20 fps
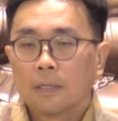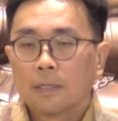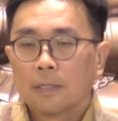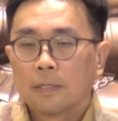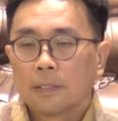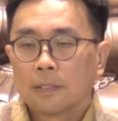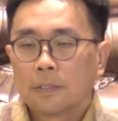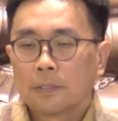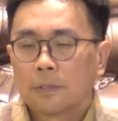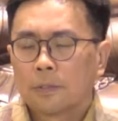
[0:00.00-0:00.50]

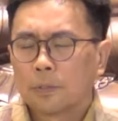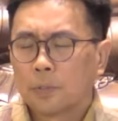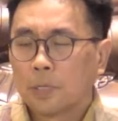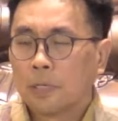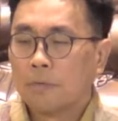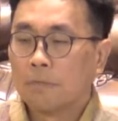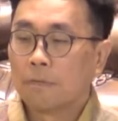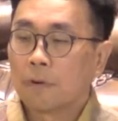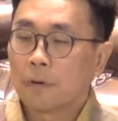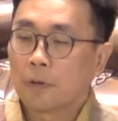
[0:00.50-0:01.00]
So to
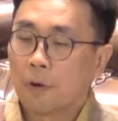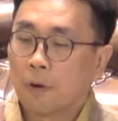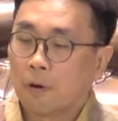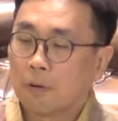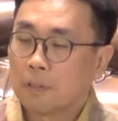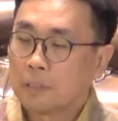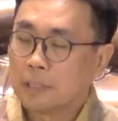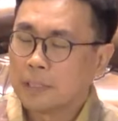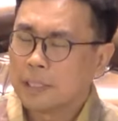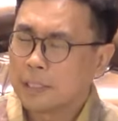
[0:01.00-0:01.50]
avoid
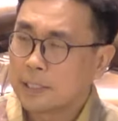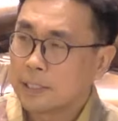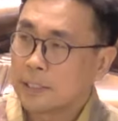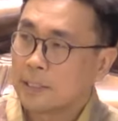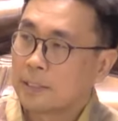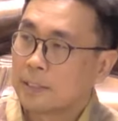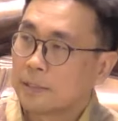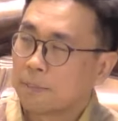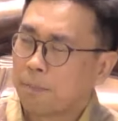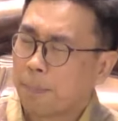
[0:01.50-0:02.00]
all
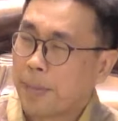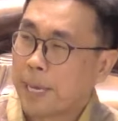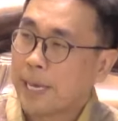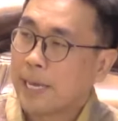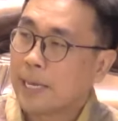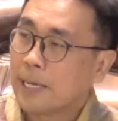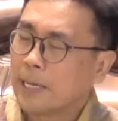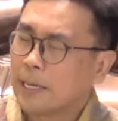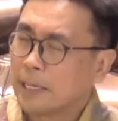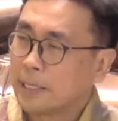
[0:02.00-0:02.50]
this
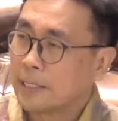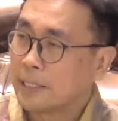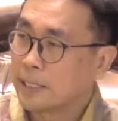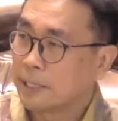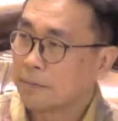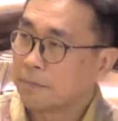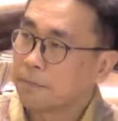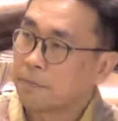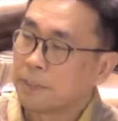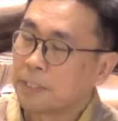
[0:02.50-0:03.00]
pain and
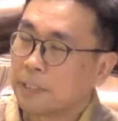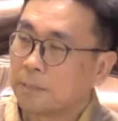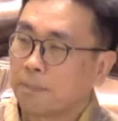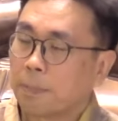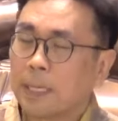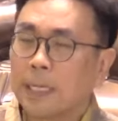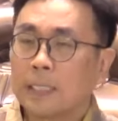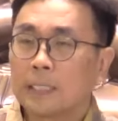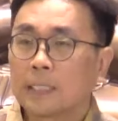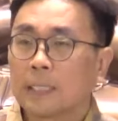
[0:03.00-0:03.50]
suffering
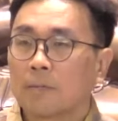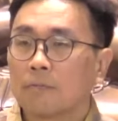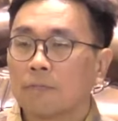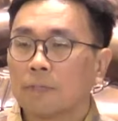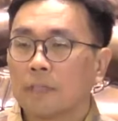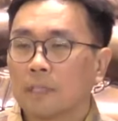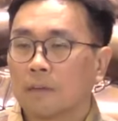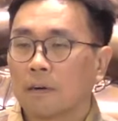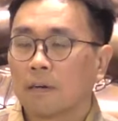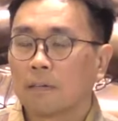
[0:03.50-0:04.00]

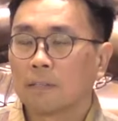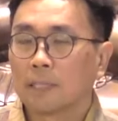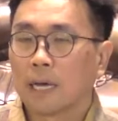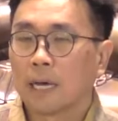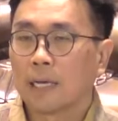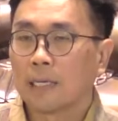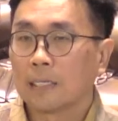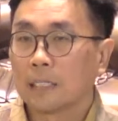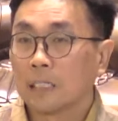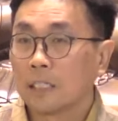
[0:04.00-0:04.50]
around
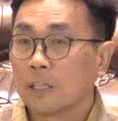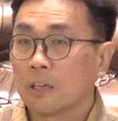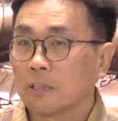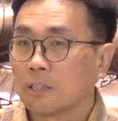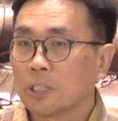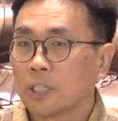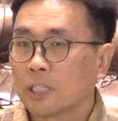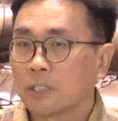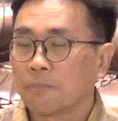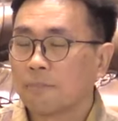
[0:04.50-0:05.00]
dying is not
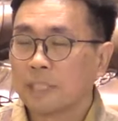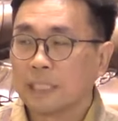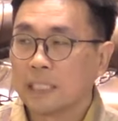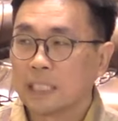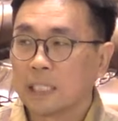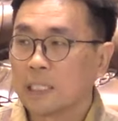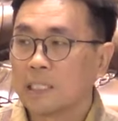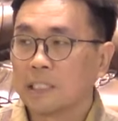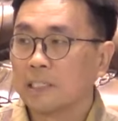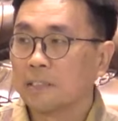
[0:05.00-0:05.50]
just
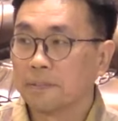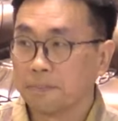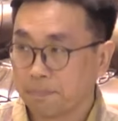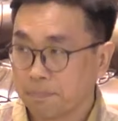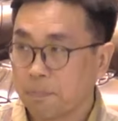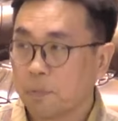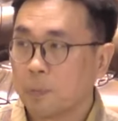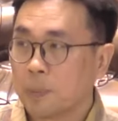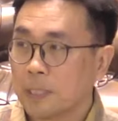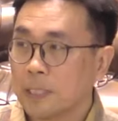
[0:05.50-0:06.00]
physical.
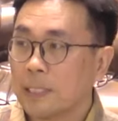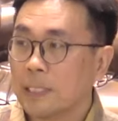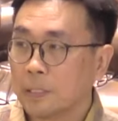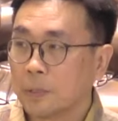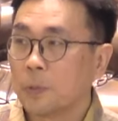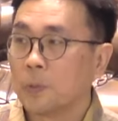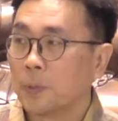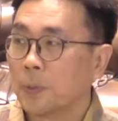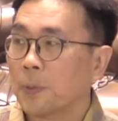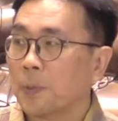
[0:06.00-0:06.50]
We need
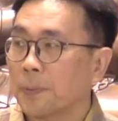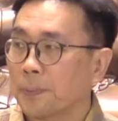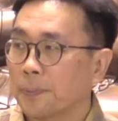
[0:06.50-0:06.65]
to know.